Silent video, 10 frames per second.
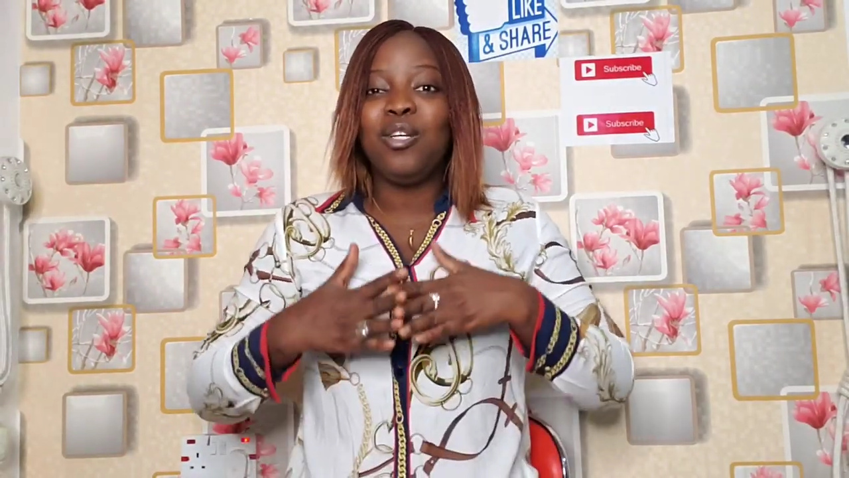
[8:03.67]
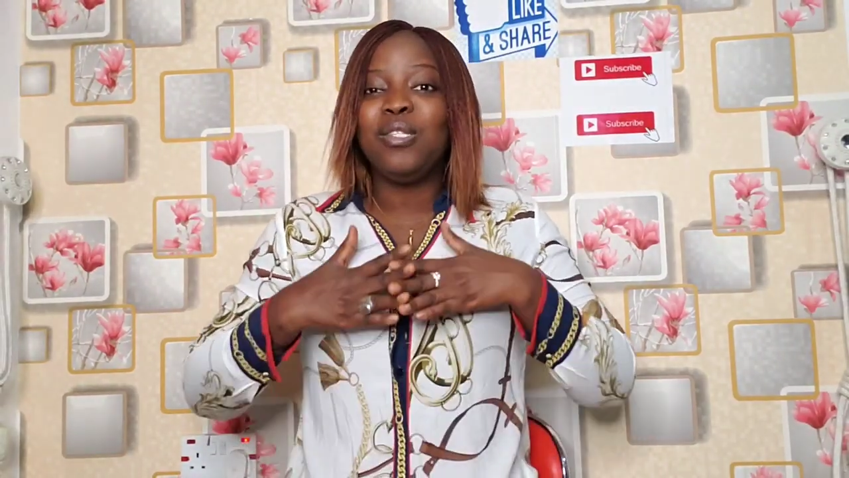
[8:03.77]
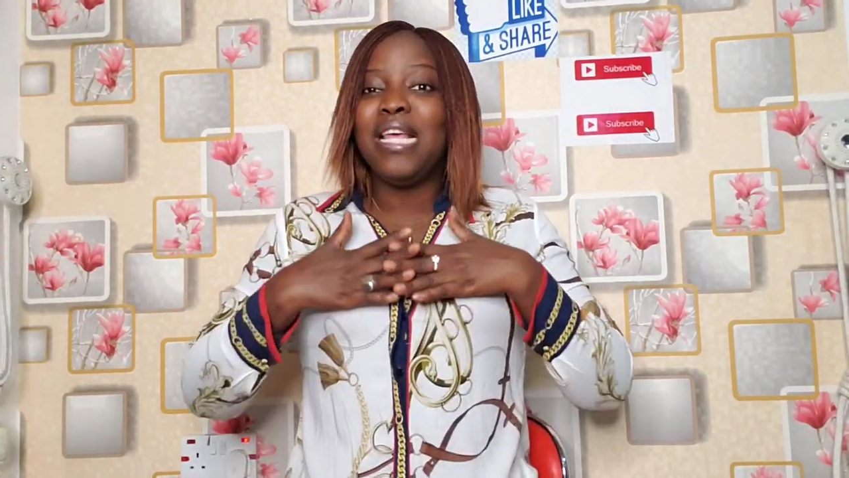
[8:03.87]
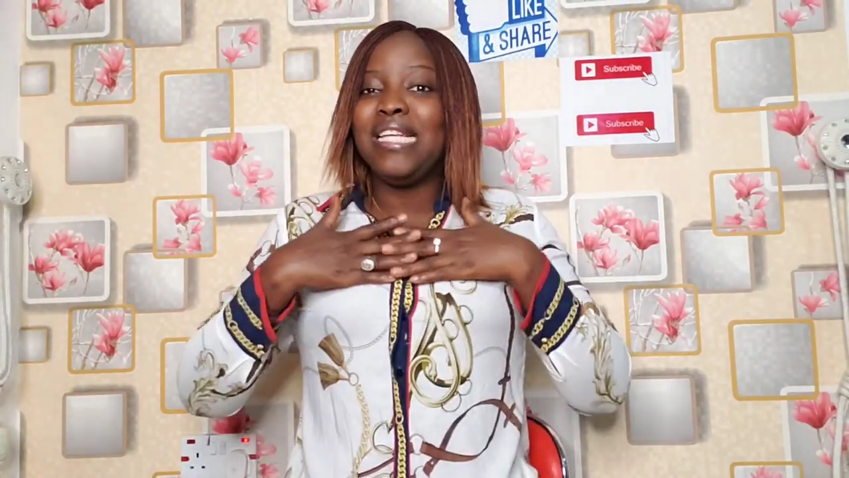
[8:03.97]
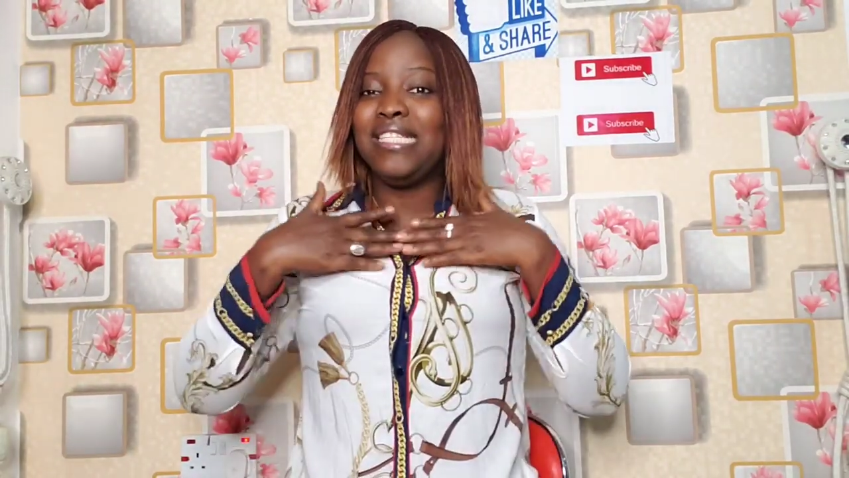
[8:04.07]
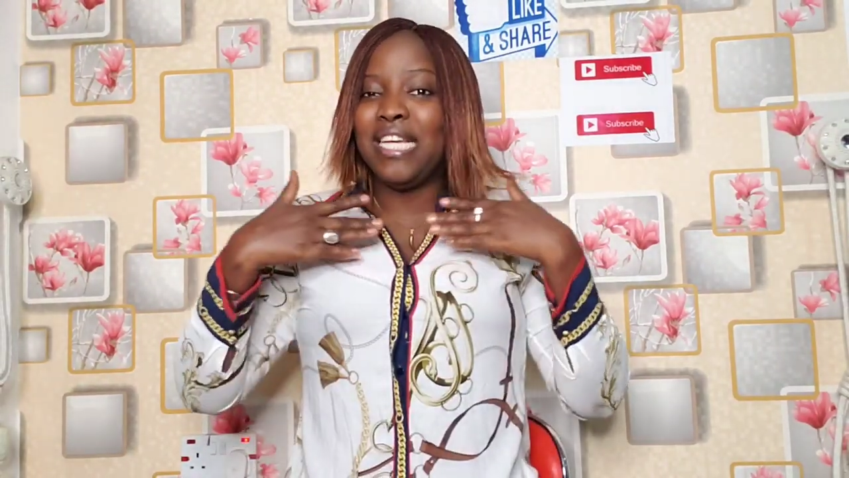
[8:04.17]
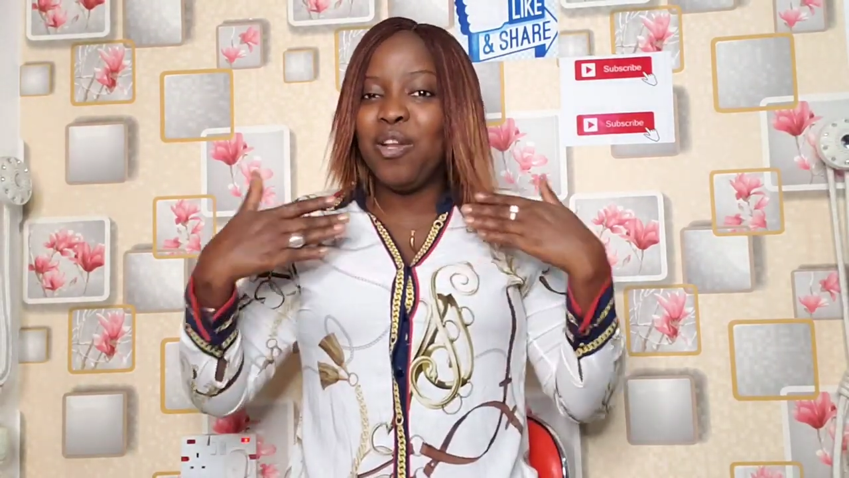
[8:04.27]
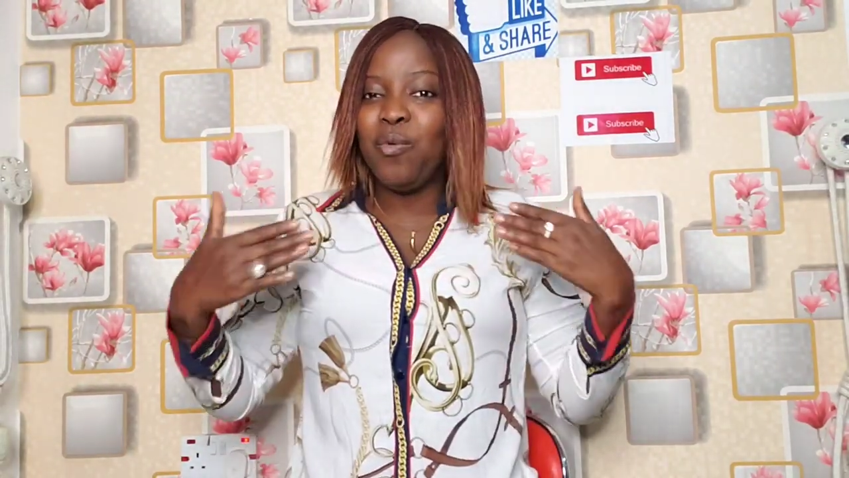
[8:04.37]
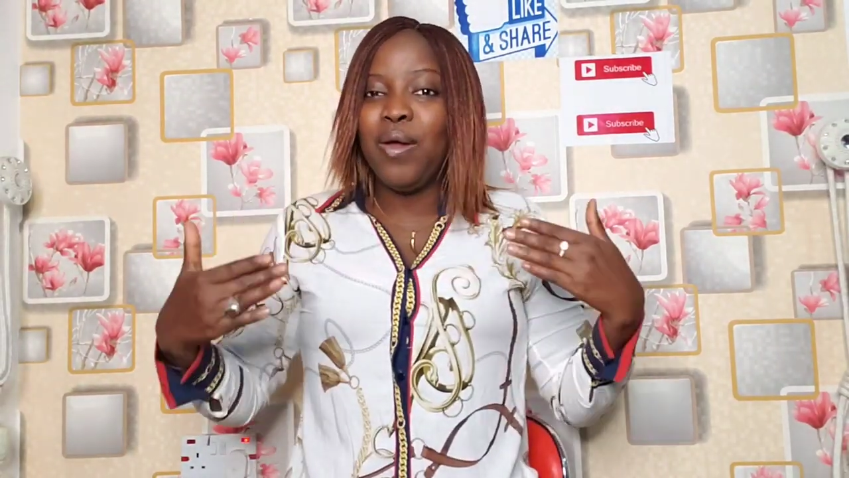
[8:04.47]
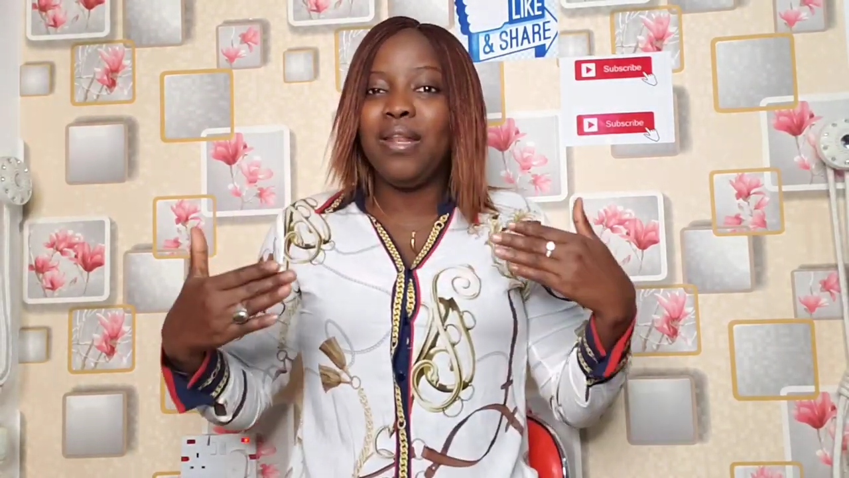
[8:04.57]
just a
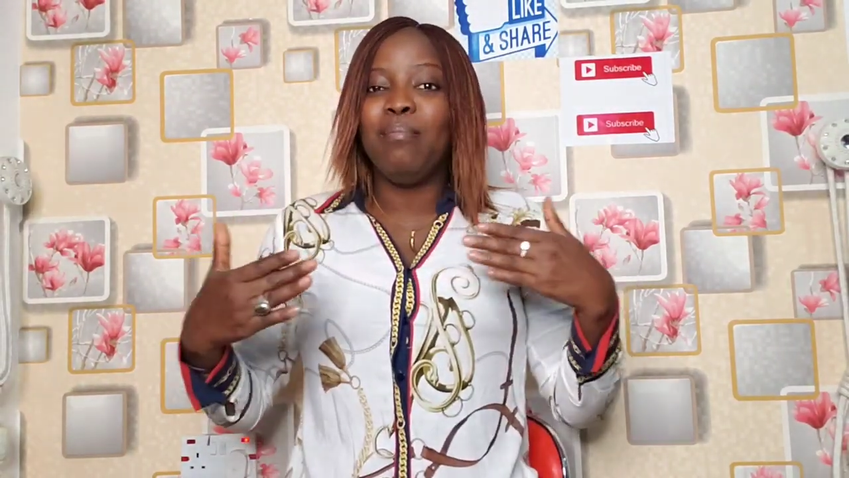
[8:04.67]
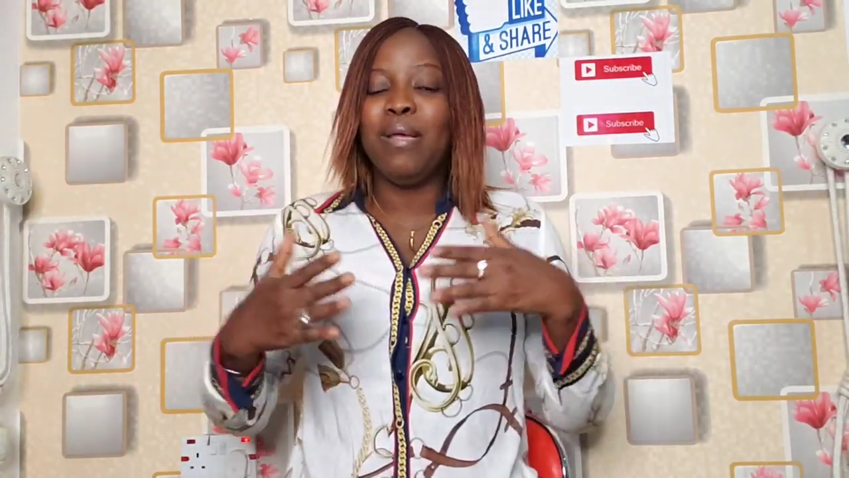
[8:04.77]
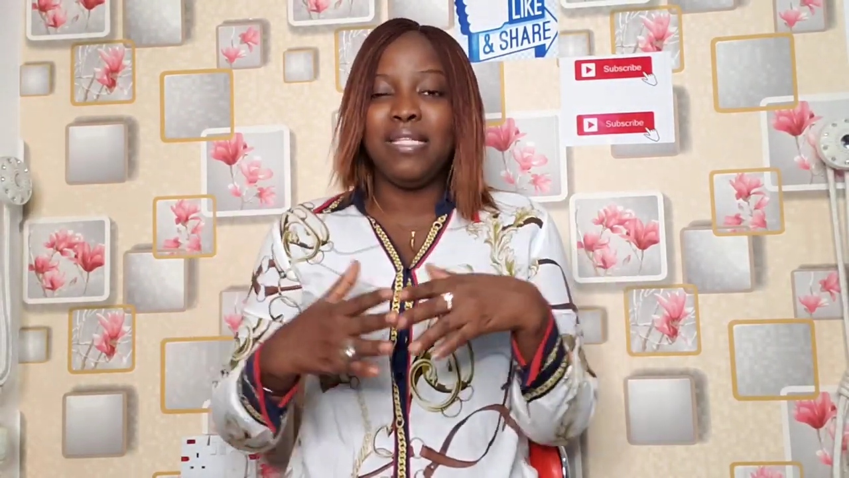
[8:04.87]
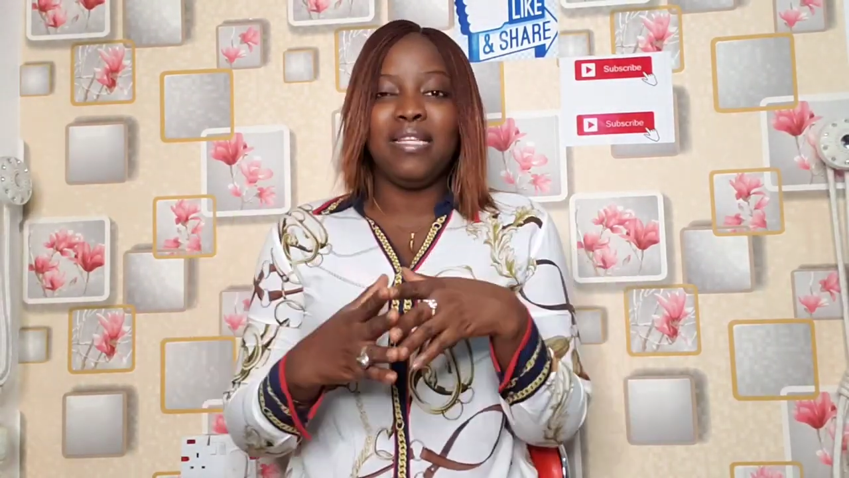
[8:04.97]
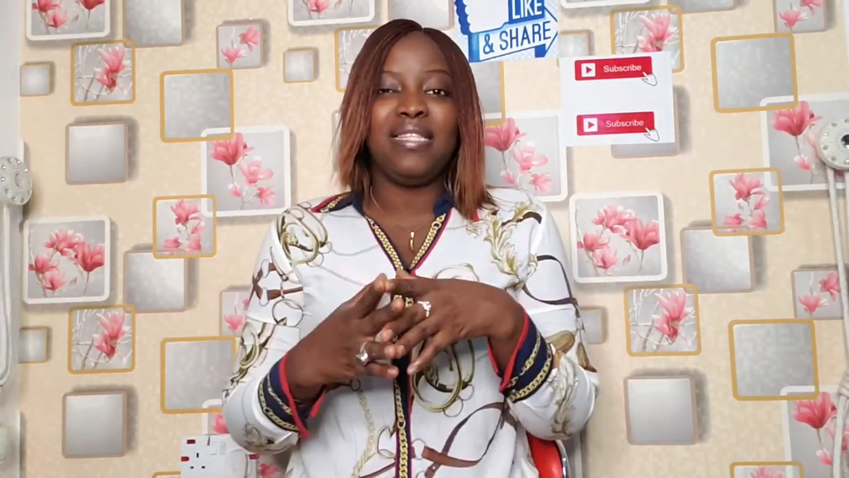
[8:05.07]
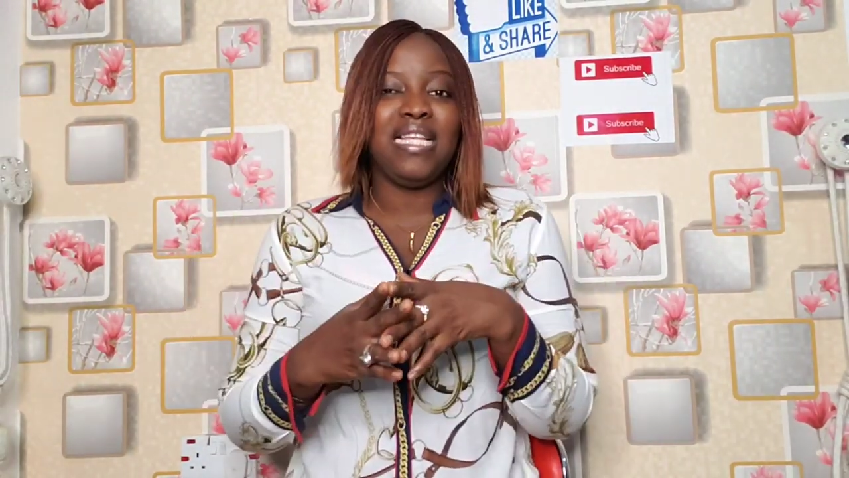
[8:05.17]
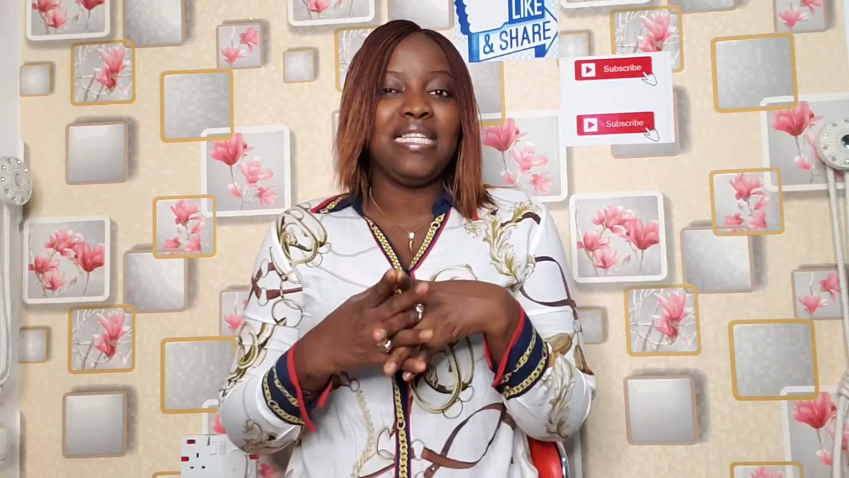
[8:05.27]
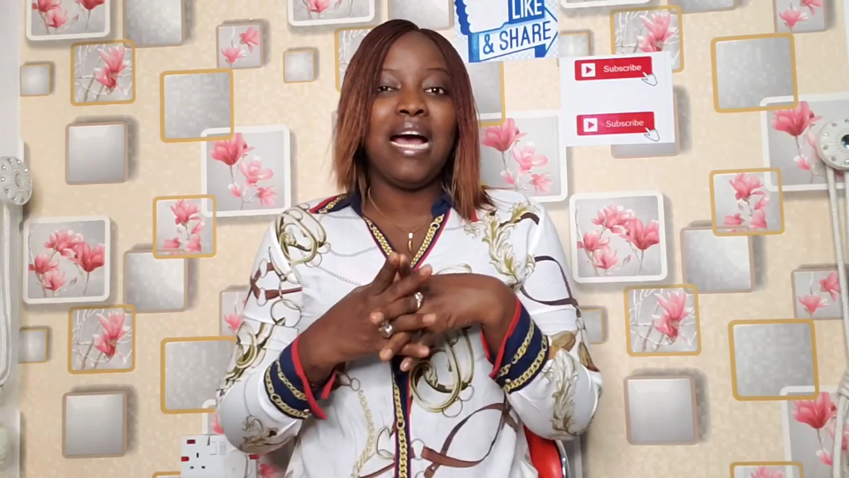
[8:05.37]
genuine message sent